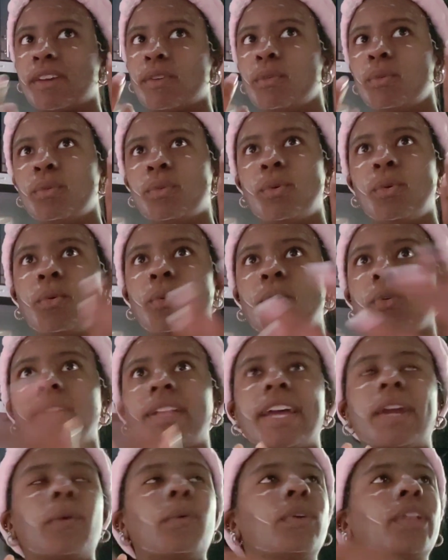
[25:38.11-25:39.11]
ooh, cool,
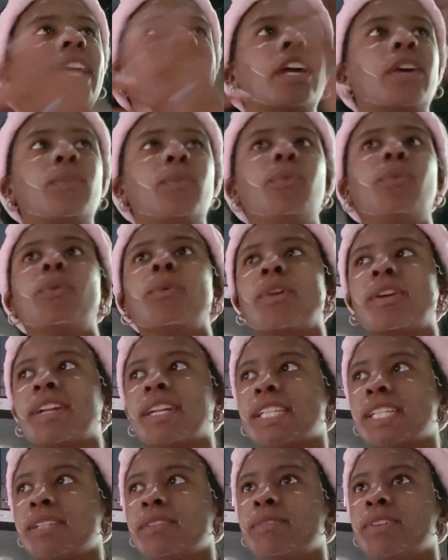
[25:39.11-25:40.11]
like, or like a cool
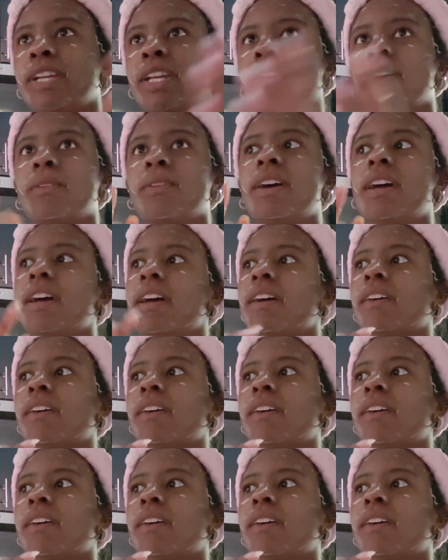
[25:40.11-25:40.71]
organizing video.